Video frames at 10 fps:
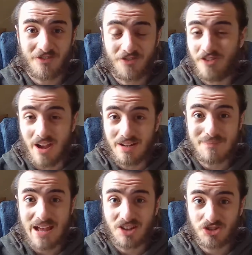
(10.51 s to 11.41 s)
finally
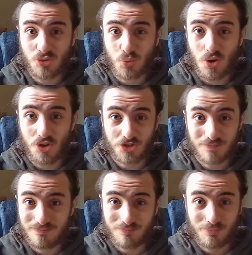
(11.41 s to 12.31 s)
managed to watch
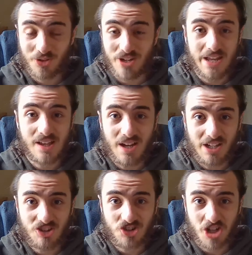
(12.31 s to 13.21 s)
Snake
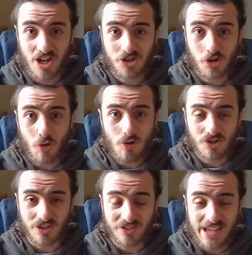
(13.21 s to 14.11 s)
Eyes G.I. Joe
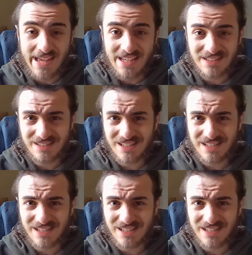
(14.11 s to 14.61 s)
Origins, and